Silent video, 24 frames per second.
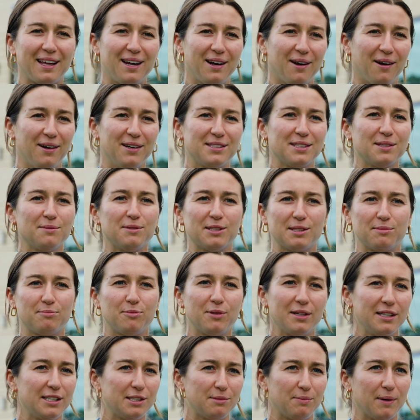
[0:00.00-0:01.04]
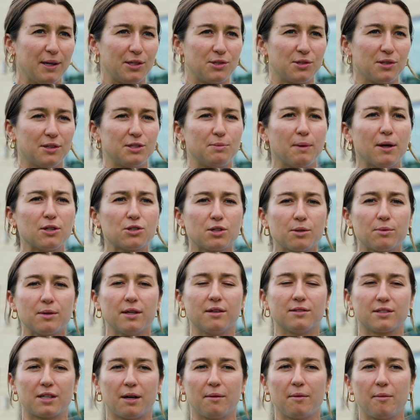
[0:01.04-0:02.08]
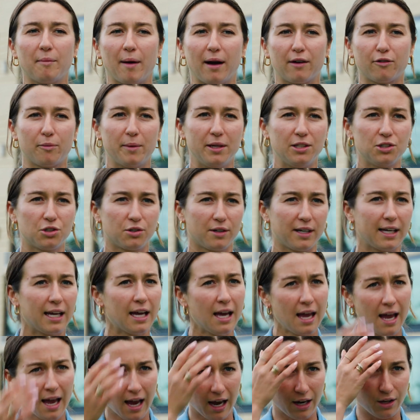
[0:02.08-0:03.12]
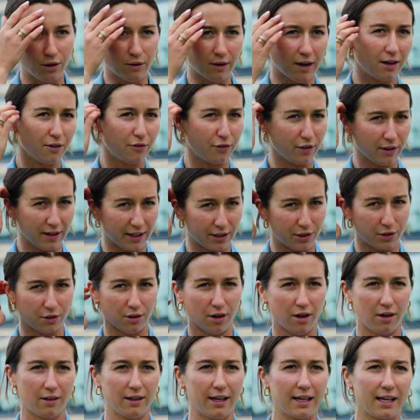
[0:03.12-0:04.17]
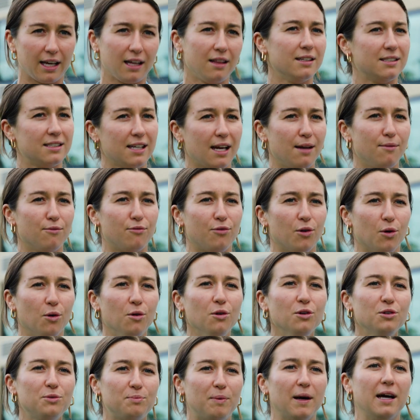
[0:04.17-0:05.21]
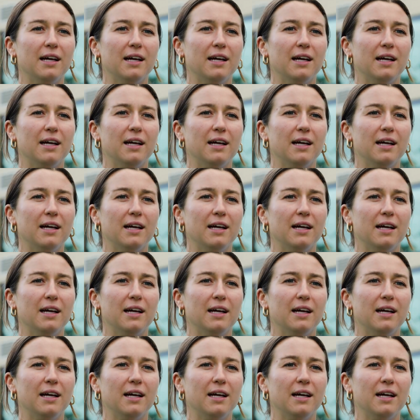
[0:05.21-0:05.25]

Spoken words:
and it honestly was really special, especially when I was coming back from injury and you kind of feel like you're not like in the same fold.